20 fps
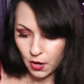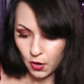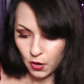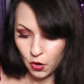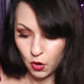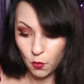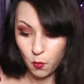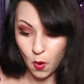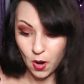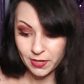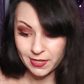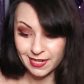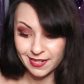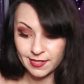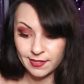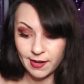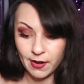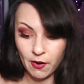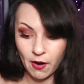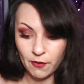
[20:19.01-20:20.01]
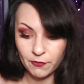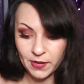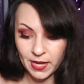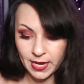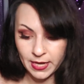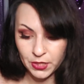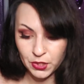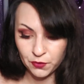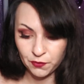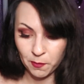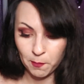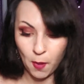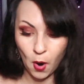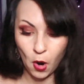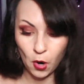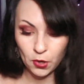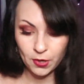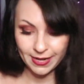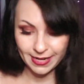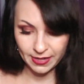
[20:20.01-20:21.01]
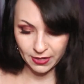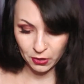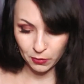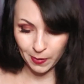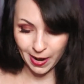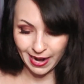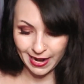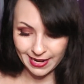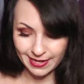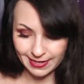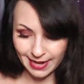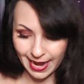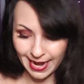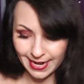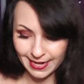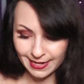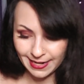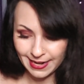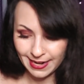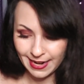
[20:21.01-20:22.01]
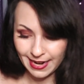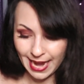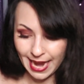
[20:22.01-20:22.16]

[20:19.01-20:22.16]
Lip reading: who wanted to scare off kids from partying nearby at night